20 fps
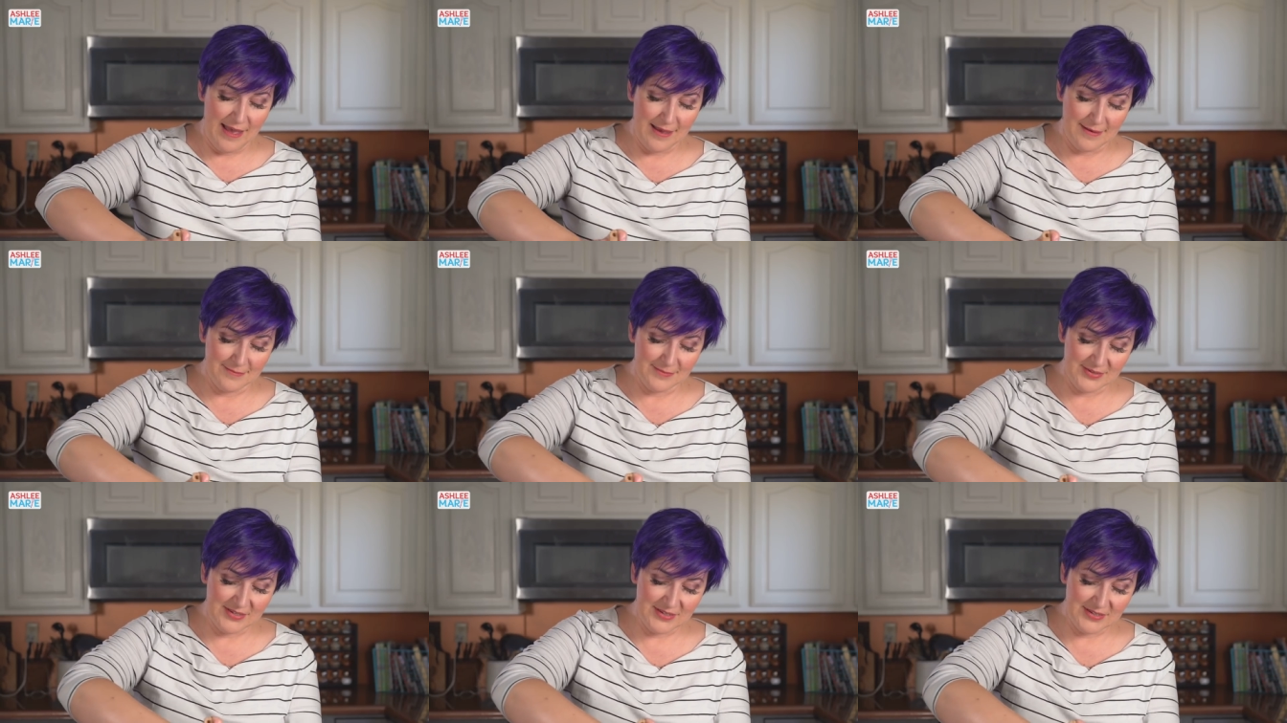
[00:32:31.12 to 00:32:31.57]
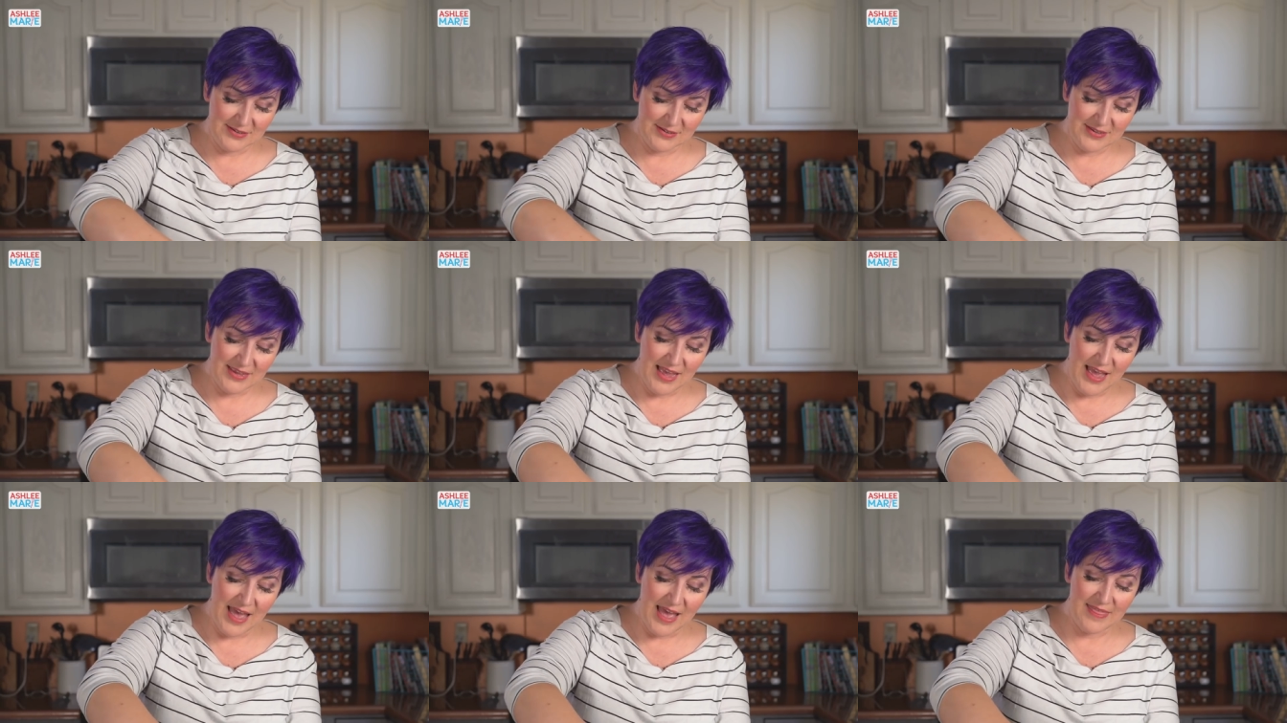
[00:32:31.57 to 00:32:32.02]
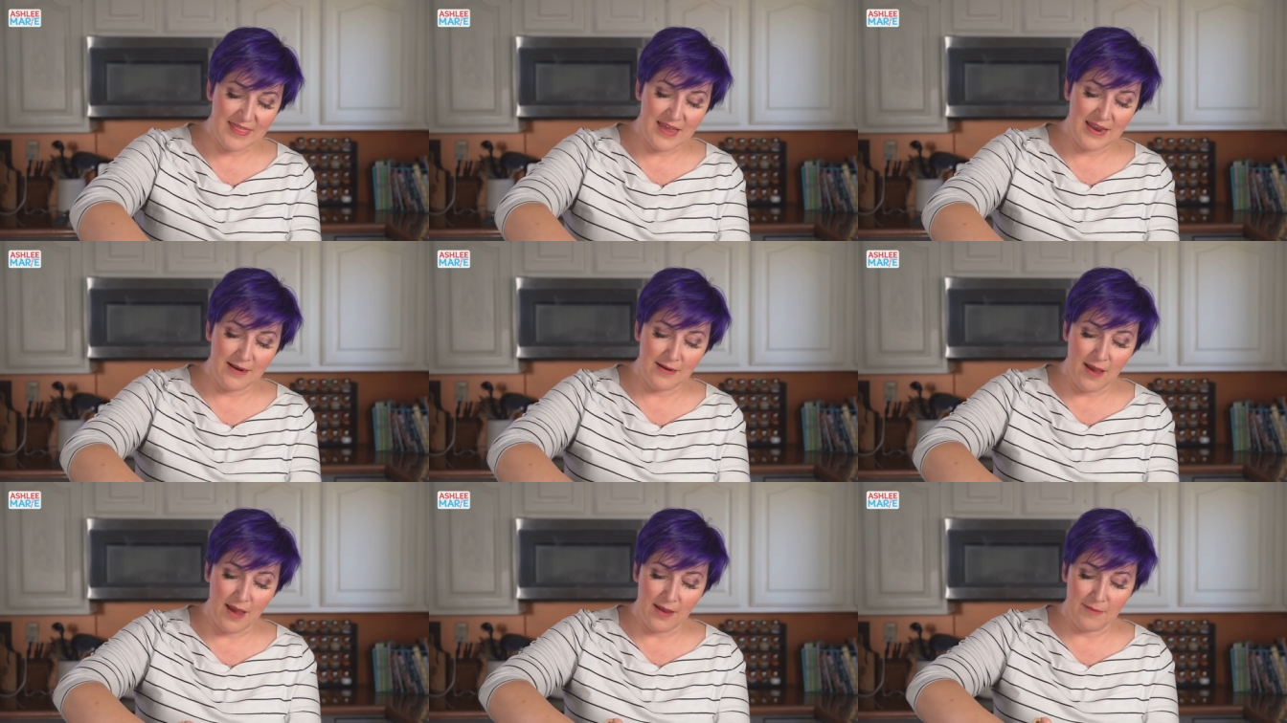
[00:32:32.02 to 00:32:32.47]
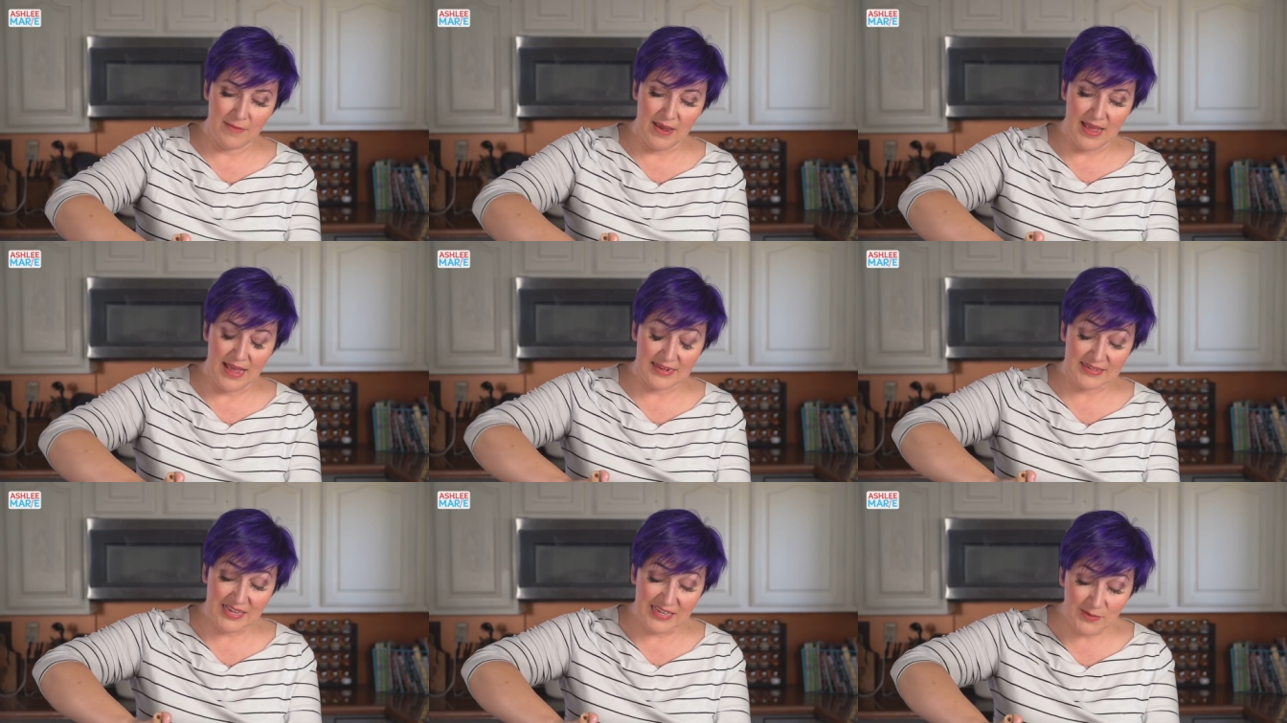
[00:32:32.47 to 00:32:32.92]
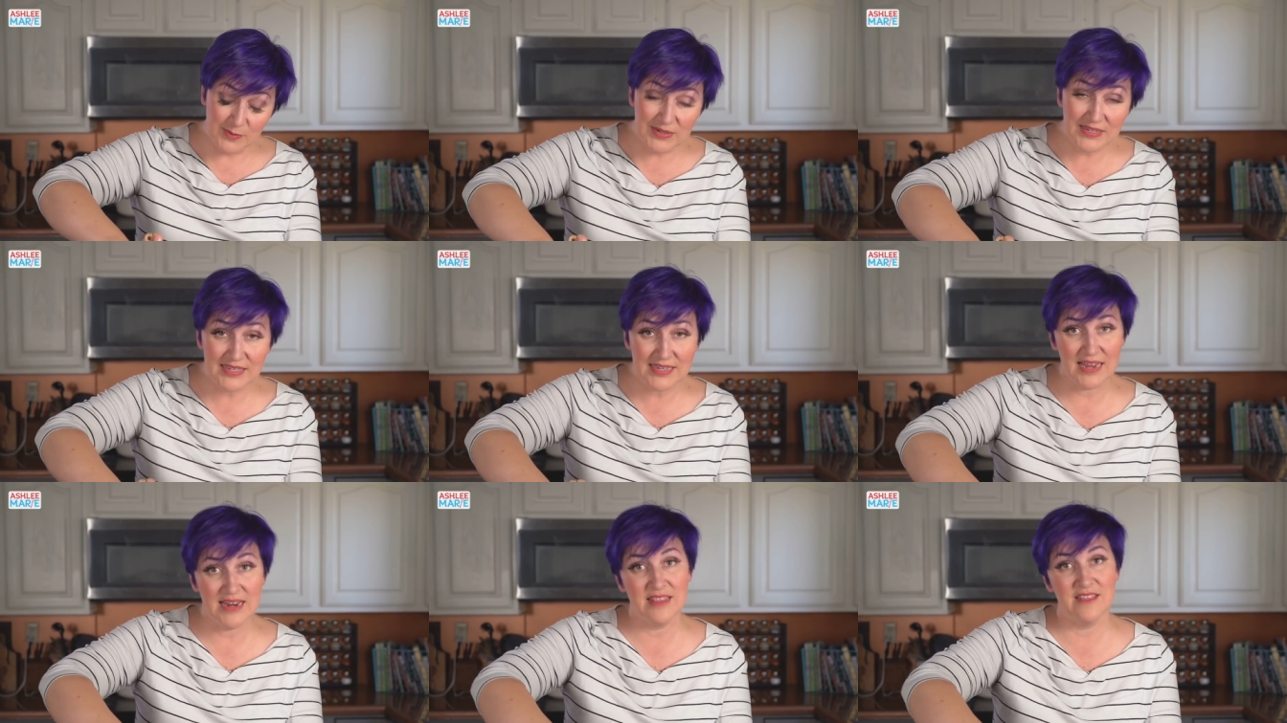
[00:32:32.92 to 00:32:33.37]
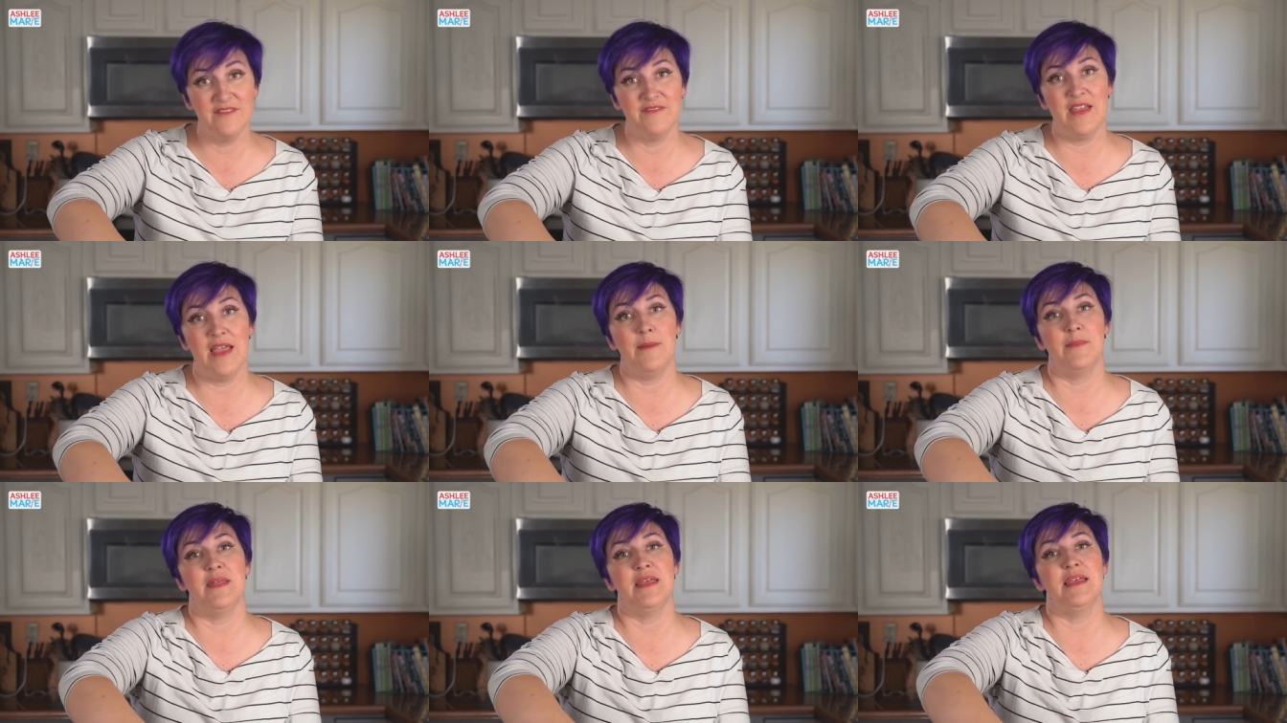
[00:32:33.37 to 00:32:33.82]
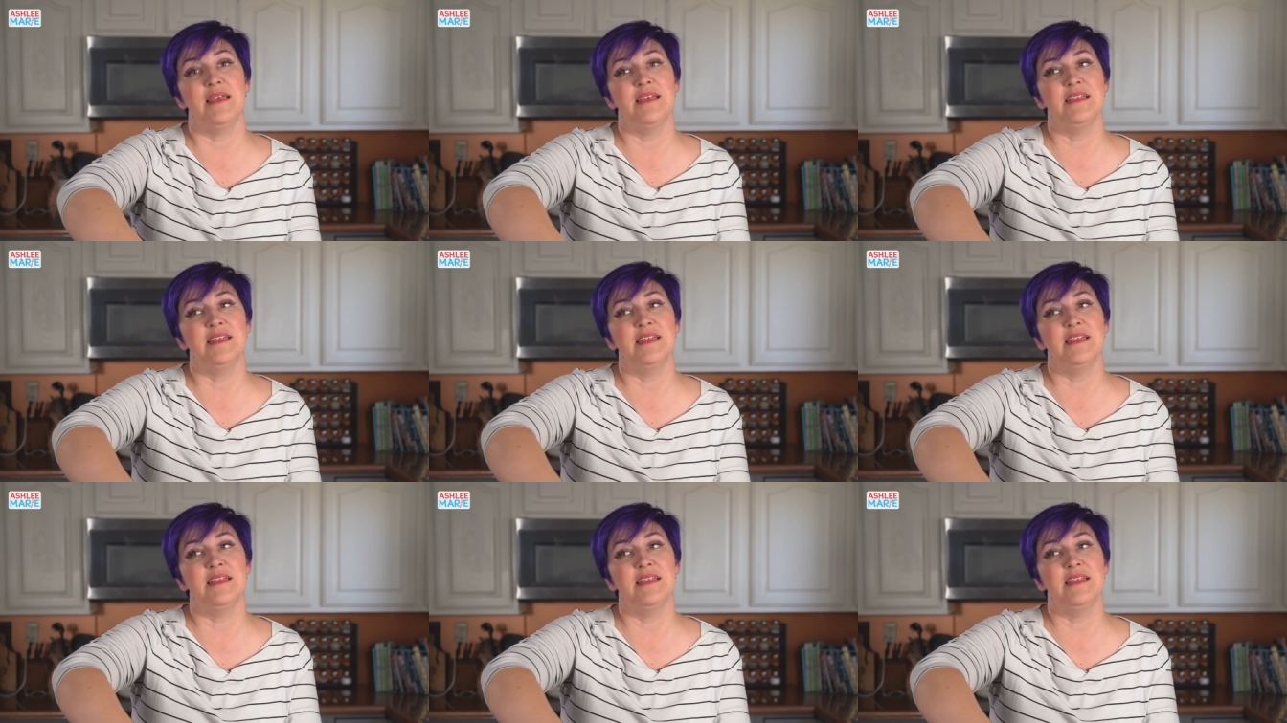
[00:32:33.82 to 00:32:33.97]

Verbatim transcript: So yeah, and then on my ex-husband's side of the family,